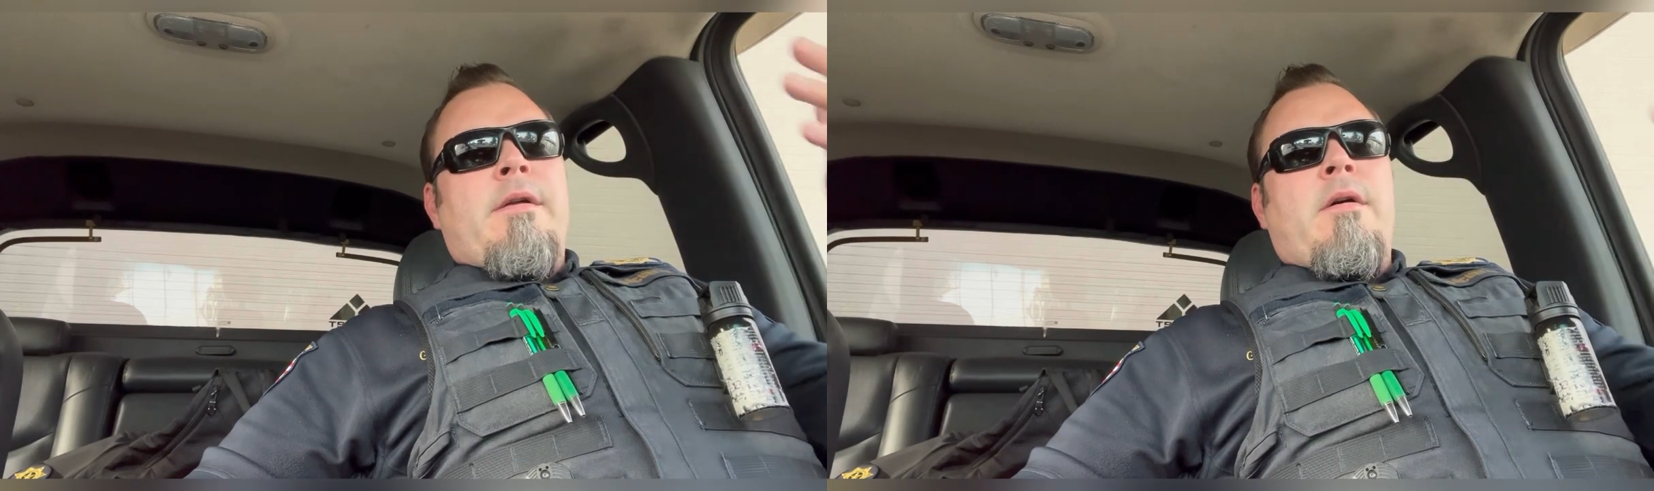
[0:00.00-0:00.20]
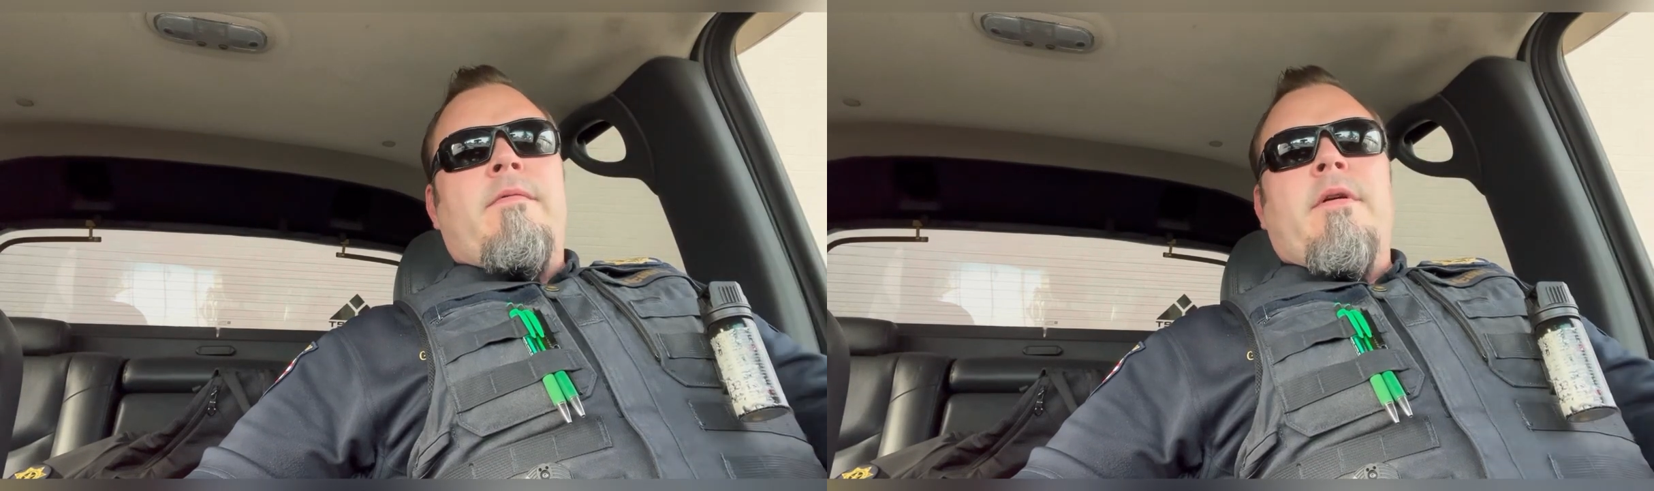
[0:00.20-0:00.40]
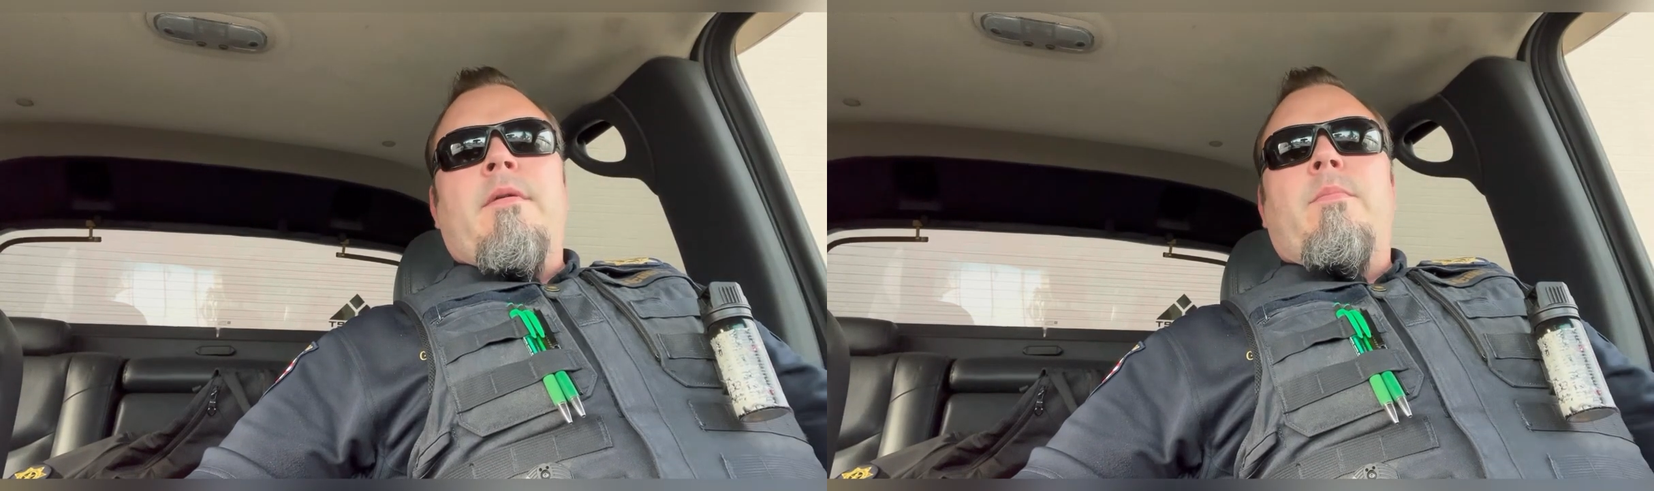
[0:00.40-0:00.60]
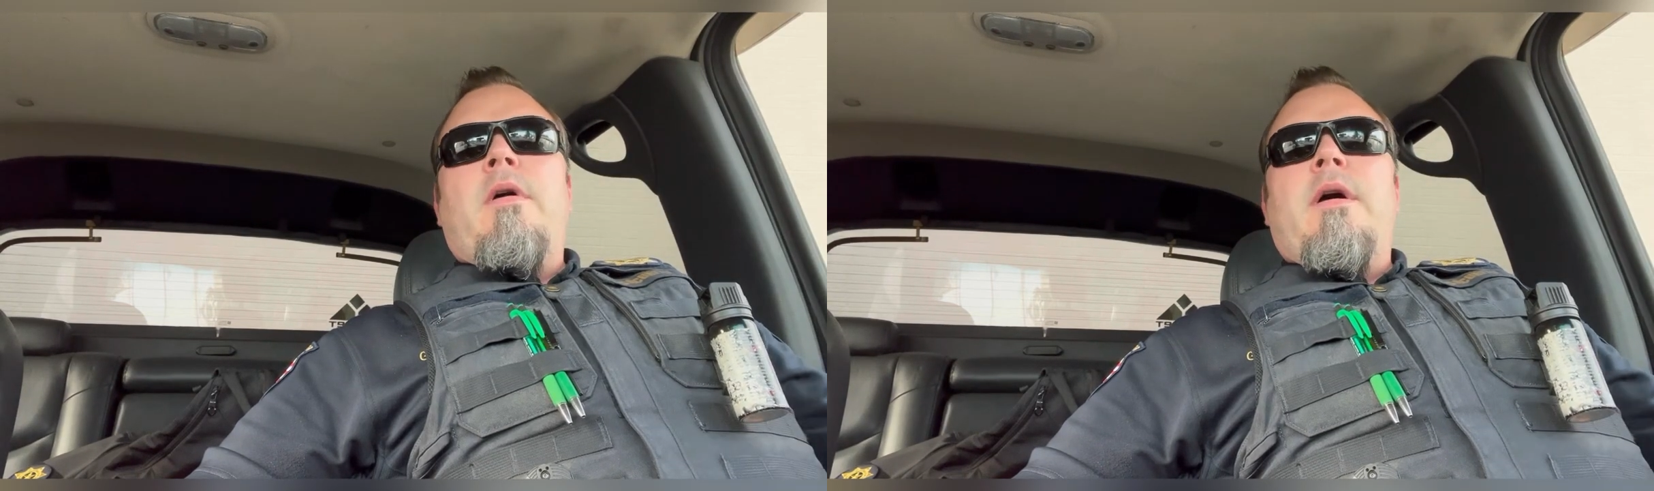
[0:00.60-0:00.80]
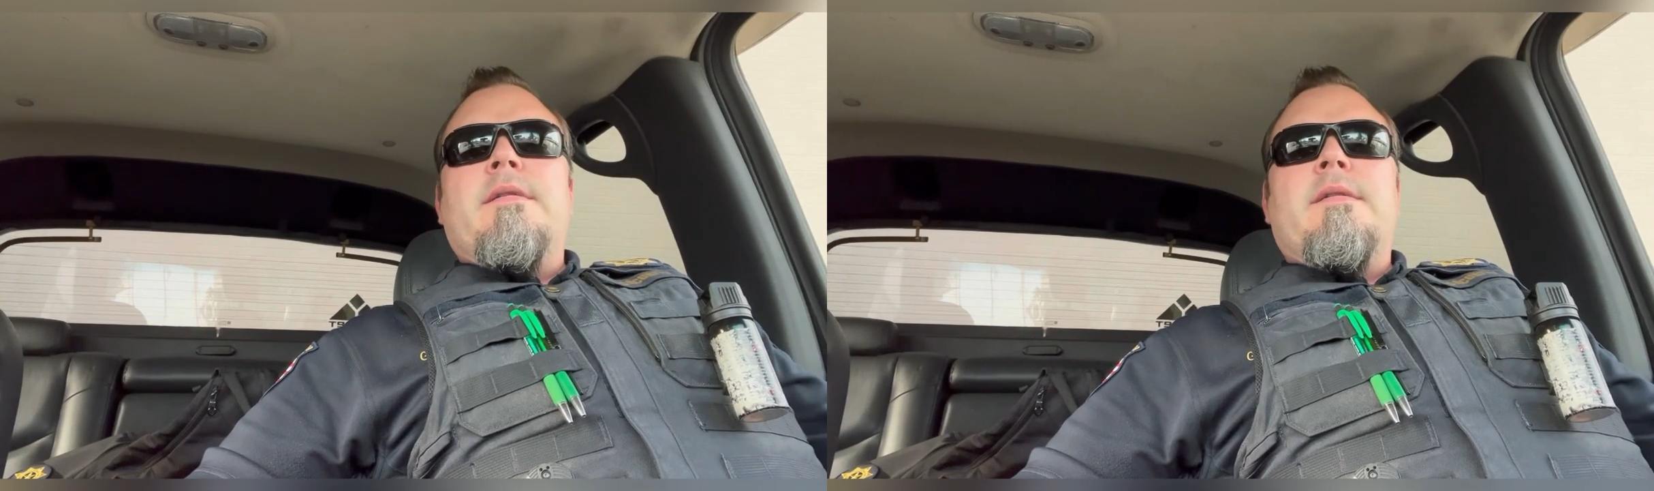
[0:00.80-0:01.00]
over in the
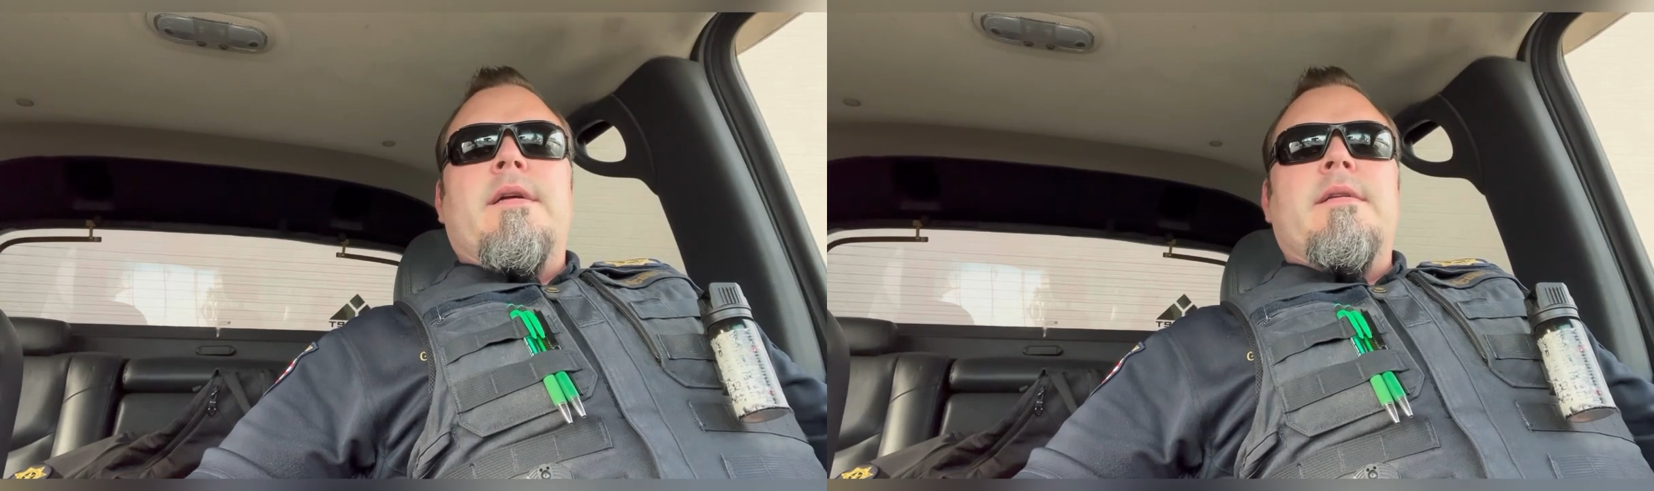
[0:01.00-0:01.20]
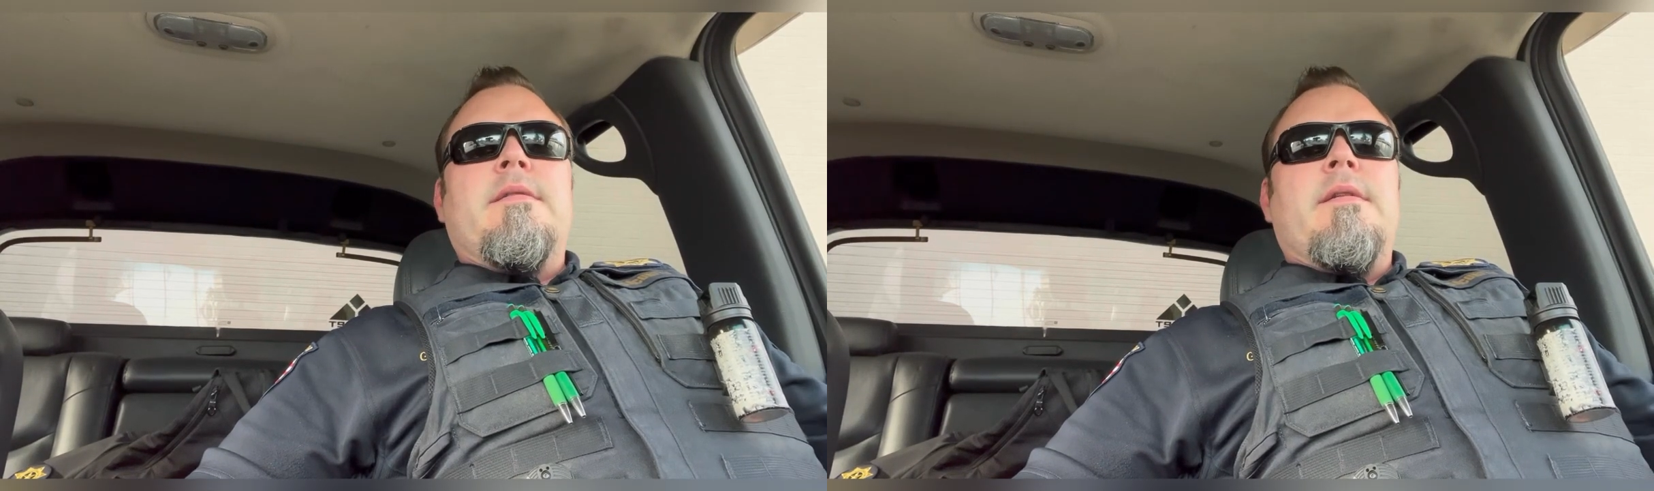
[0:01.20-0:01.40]
process,